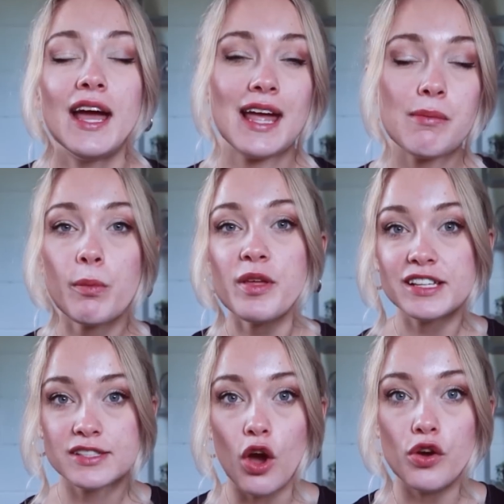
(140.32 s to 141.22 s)
and came up with
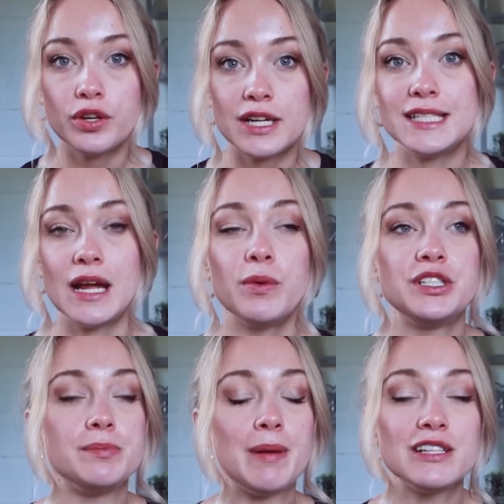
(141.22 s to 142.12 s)
his own idea, which
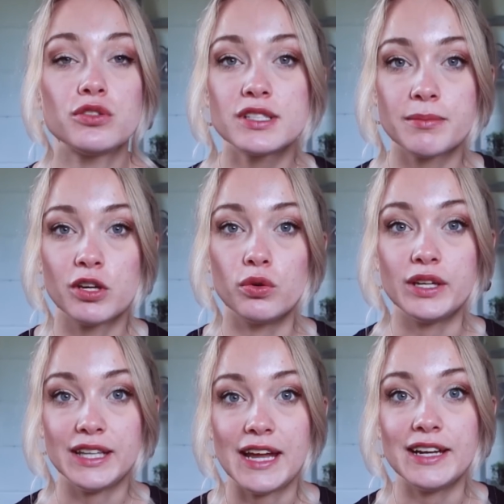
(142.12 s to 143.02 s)
is based on something
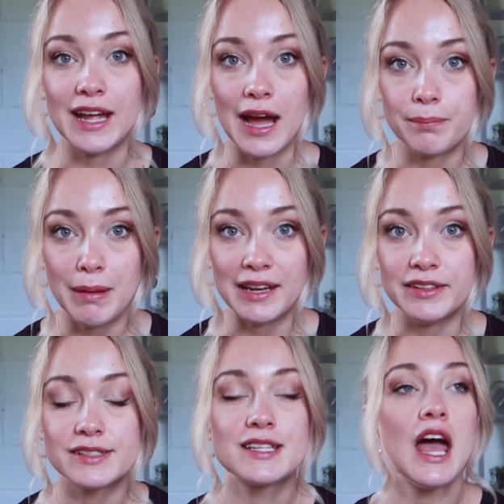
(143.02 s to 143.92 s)
called yin and yang balance.